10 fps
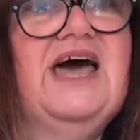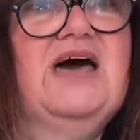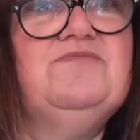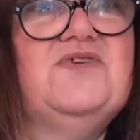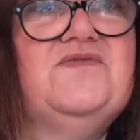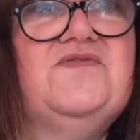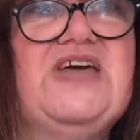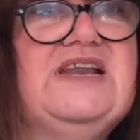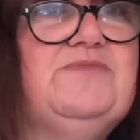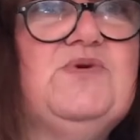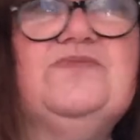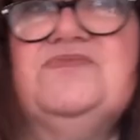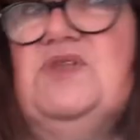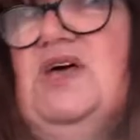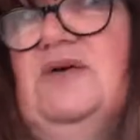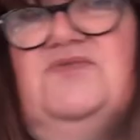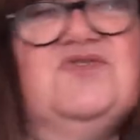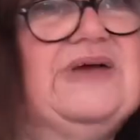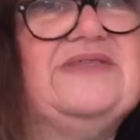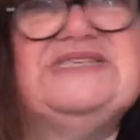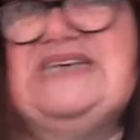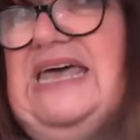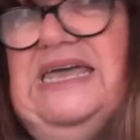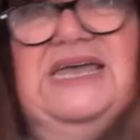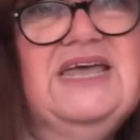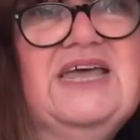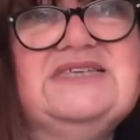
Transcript: available throughout the day.